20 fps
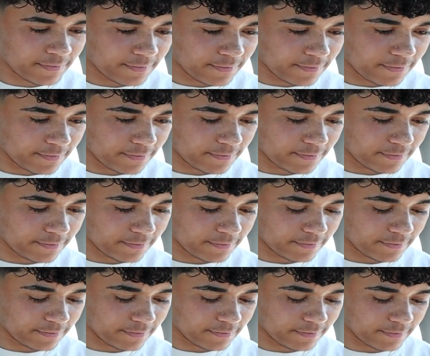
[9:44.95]

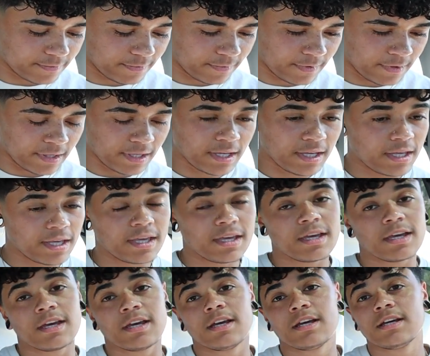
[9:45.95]

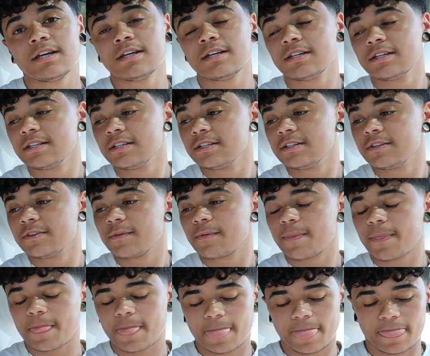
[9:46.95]

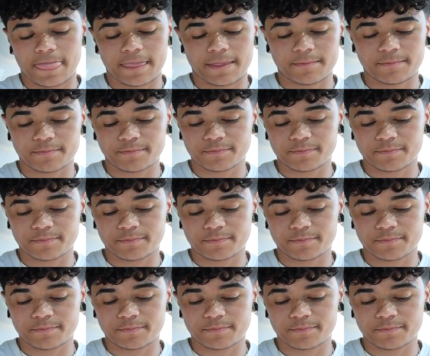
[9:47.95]
The person shown says nothing.